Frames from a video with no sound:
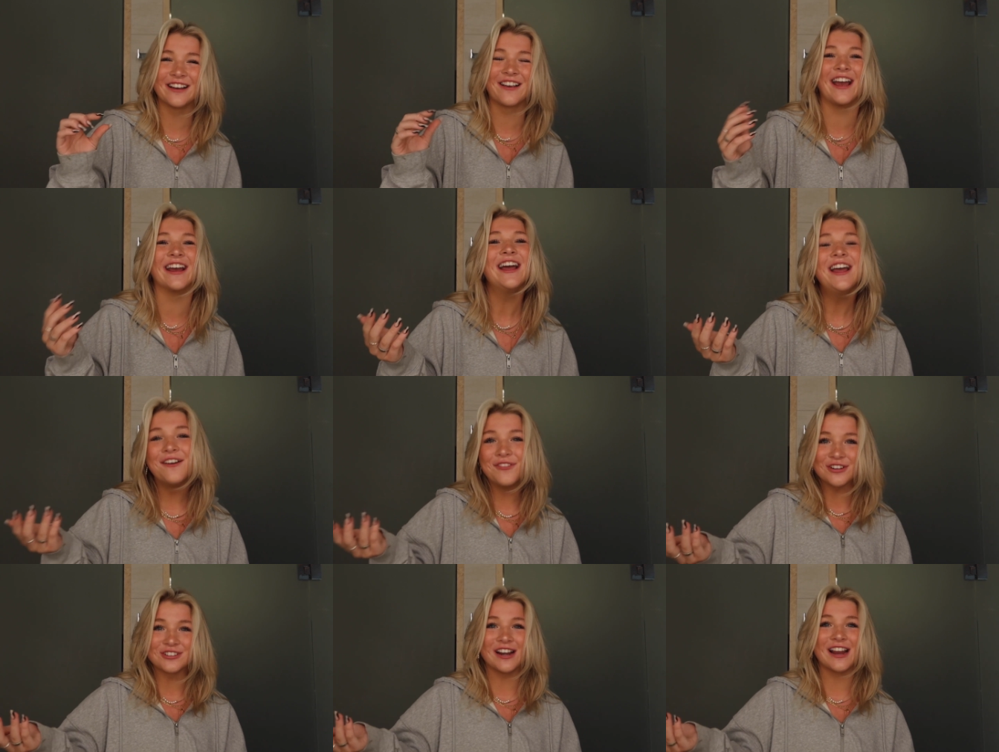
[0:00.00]
okay, if
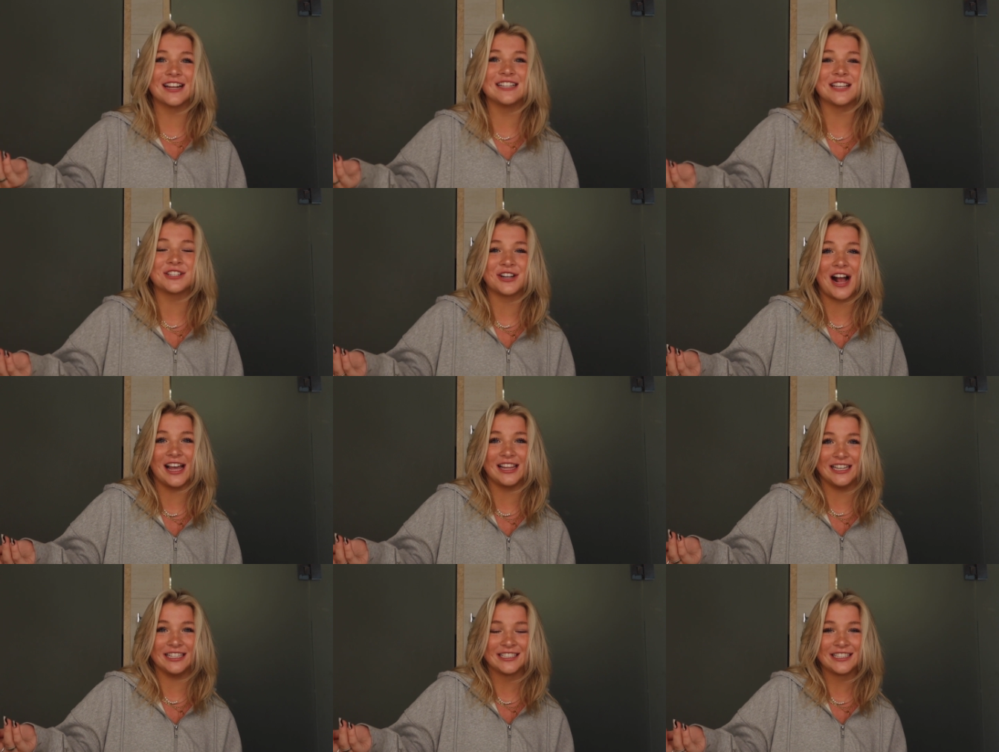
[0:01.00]
you're fit on a desert
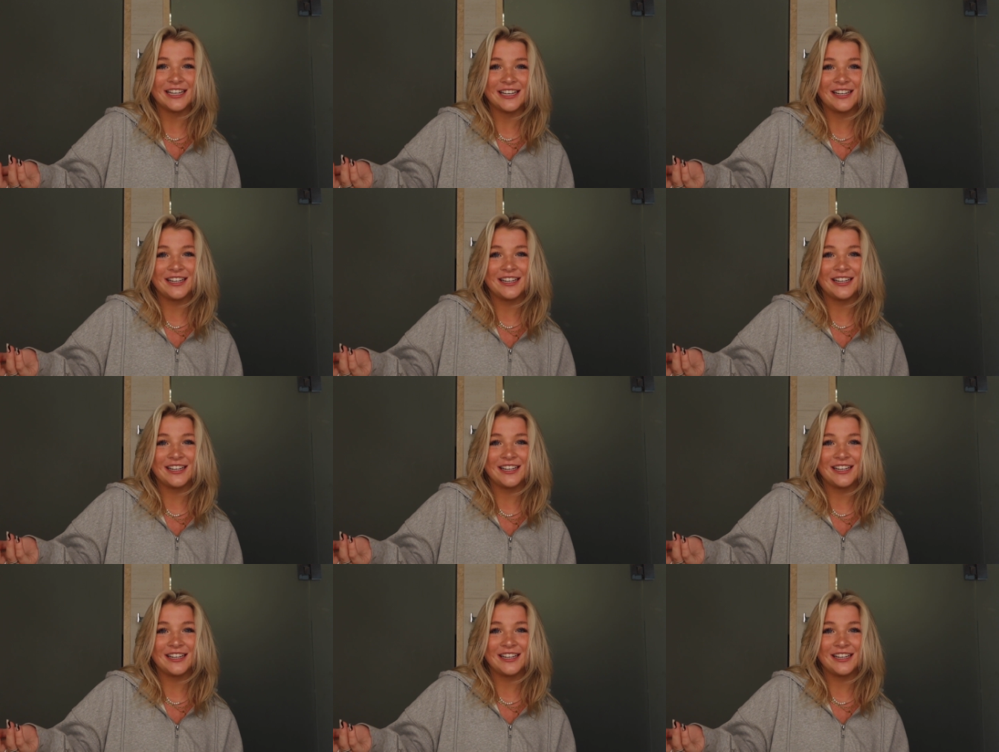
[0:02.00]
island,